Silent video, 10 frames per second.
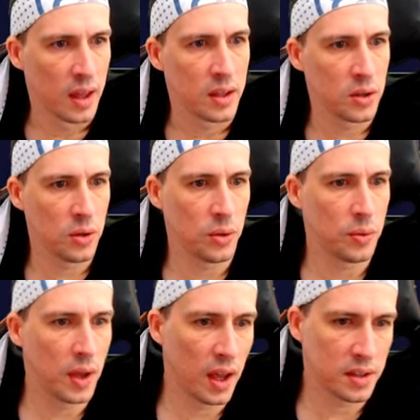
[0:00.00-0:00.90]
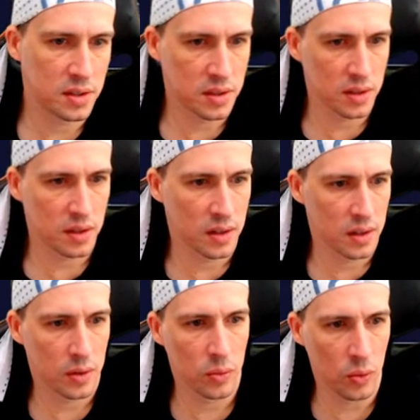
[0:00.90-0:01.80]
U, yes.
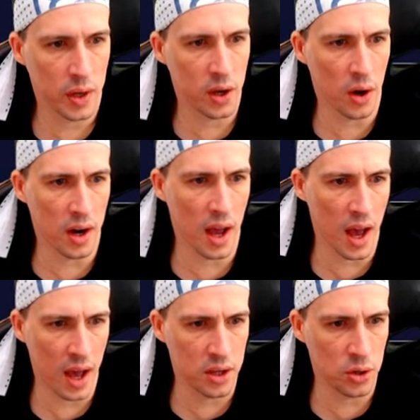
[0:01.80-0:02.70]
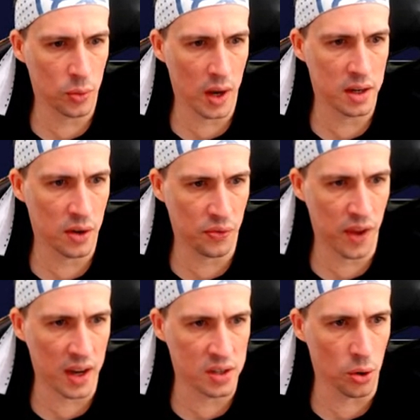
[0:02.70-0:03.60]
We got UN
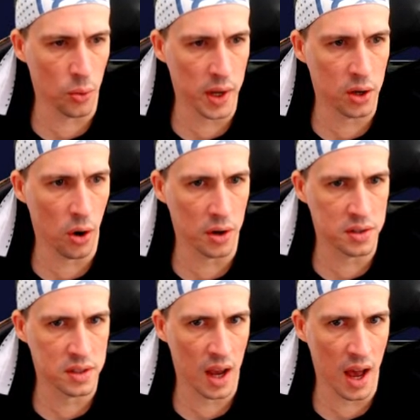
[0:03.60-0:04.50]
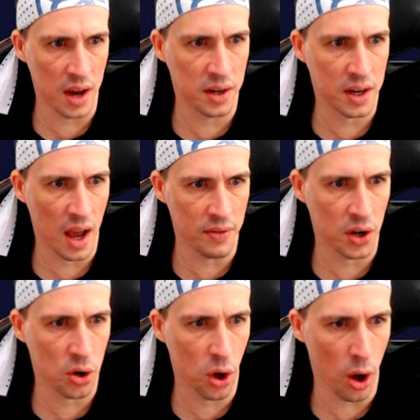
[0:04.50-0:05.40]
Defense, or we got Undercover
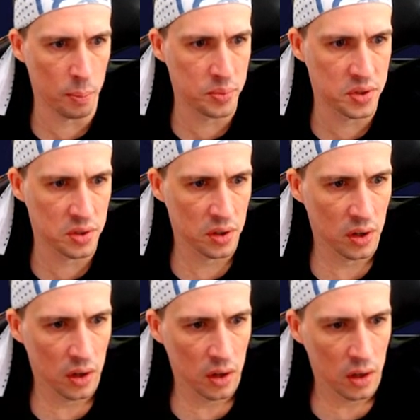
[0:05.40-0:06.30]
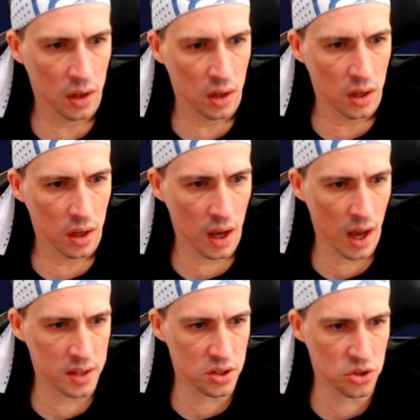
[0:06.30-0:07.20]
Cops.
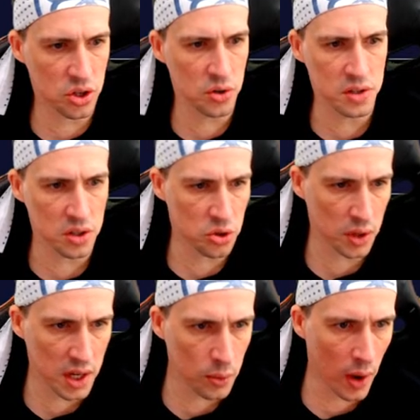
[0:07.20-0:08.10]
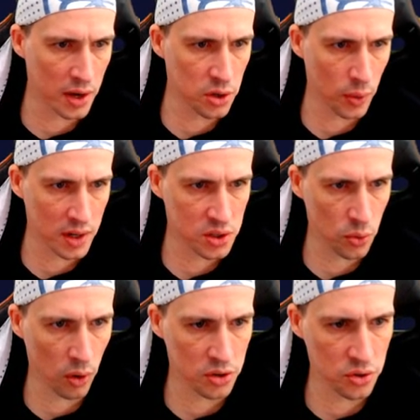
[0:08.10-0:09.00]
It's usually a tricky one, UN
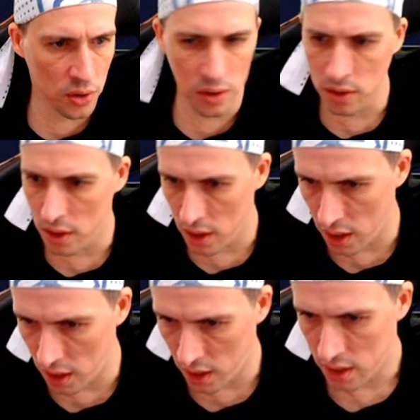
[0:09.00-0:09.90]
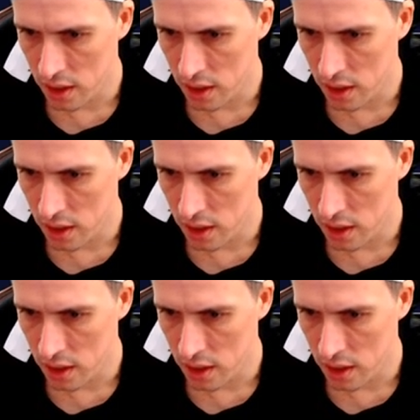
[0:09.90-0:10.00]
Squadron, as